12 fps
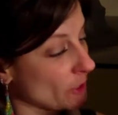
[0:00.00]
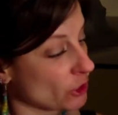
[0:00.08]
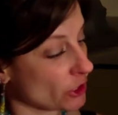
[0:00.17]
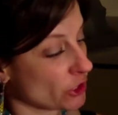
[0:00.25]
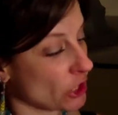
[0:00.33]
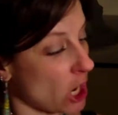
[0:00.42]

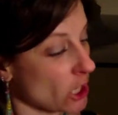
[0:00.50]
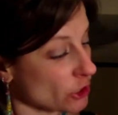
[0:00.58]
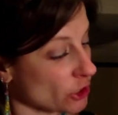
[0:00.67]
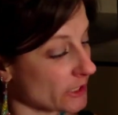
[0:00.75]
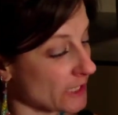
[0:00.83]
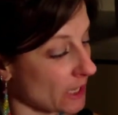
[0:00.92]
she starts,
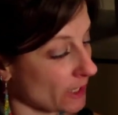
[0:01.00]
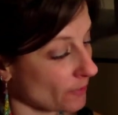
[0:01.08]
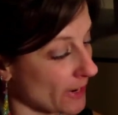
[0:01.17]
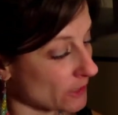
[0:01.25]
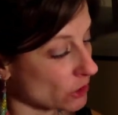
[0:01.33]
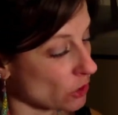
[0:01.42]
she's telling
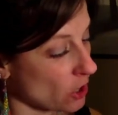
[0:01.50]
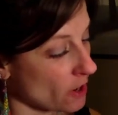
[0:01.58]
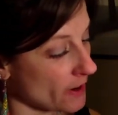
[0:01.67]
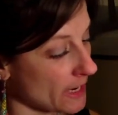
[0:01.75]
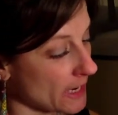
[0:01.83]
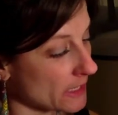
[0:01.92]
right
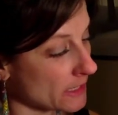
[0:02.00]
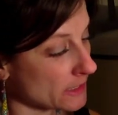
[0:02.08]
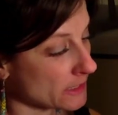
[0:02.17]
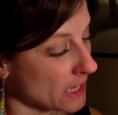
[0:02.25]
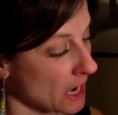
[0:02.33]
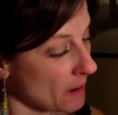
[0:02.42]

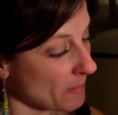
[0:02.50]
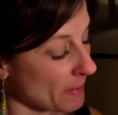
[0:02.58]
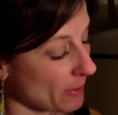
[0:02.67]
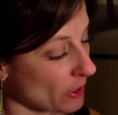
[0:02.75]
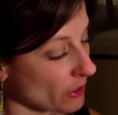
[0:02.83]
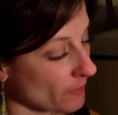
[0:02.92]
stories, my
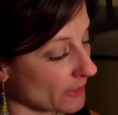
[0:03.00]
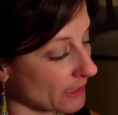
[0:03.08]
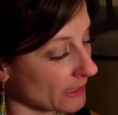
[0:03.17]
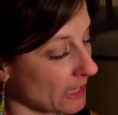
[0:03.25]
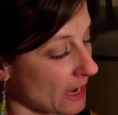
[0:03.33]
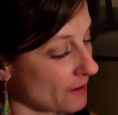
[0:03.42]
partner
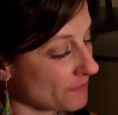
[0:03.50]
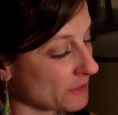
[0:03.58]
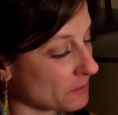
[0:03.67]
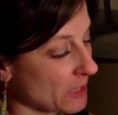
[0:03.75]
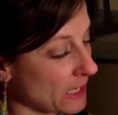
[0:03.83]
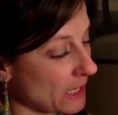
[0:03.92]
really
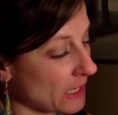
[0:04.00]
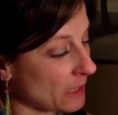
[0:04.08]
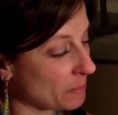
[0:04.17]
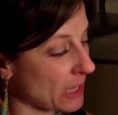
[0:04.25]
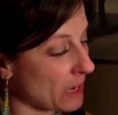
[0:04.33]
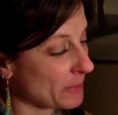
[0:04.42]
loves me,
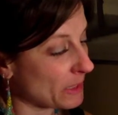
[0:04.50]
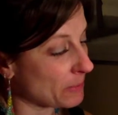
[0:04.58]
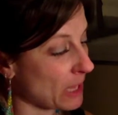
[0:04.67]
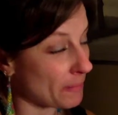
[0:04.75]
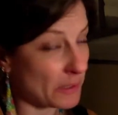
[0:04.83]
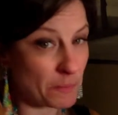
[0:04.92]
blah, blah,
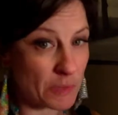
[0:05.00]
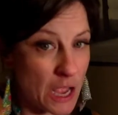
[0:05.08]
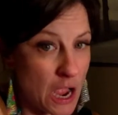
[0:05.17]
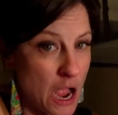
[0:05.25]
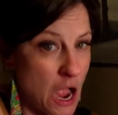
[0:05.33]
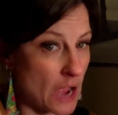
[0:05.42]
blah, blah,
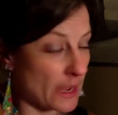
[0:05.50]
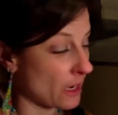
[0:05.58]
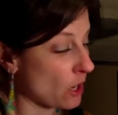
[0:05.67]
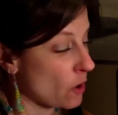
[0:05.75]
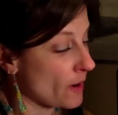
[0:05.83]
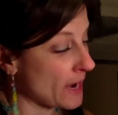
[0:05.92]
blah, get
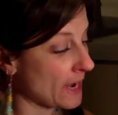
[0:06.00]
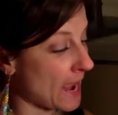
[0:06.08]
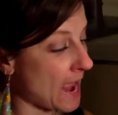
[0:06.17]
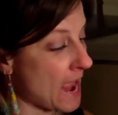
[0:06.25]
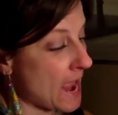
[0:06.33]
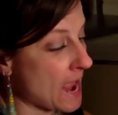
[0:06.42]
going,
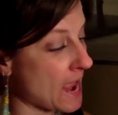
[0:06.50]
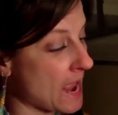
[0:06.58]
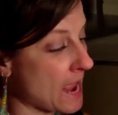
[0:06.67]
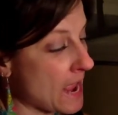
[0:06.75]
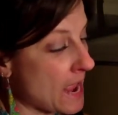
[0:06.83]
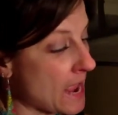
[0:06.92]

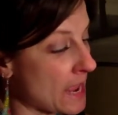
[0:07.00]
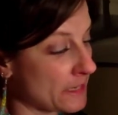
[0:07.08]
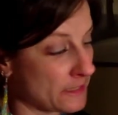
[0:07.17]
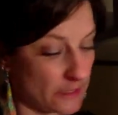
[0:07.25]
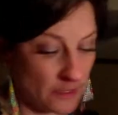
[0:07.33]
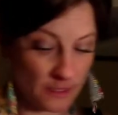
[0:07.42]

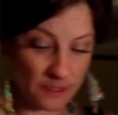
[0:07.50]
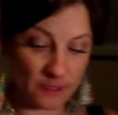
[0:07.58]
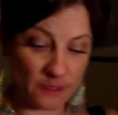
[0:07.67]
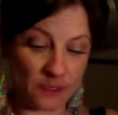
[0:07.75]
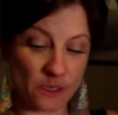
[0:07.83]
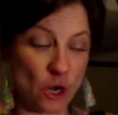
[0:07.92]
and,
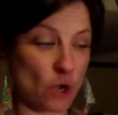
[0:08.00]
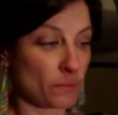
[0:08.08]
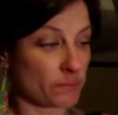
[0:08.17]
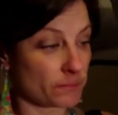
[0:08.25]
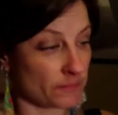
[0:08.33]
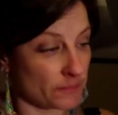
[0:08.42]
you know,
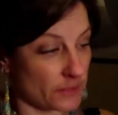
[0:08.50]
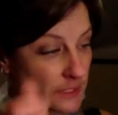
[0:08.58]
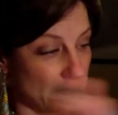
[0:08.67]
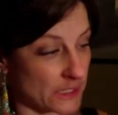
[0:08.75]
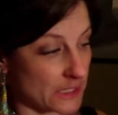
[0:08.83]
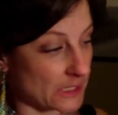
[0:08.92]

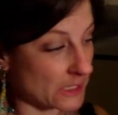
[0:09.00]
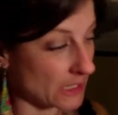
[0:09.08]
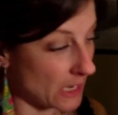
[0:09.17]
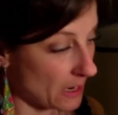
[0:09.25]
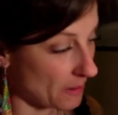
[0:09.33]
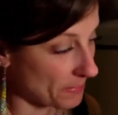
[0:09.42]

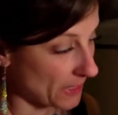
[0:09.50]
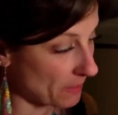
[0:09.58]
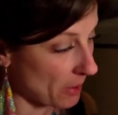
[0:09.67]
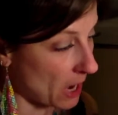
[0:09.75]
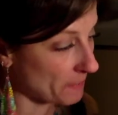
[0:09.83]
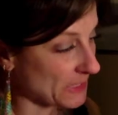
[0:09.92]
something
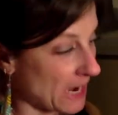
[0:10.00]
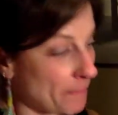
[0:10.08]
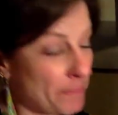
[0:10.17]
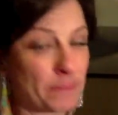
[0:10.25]
pops up,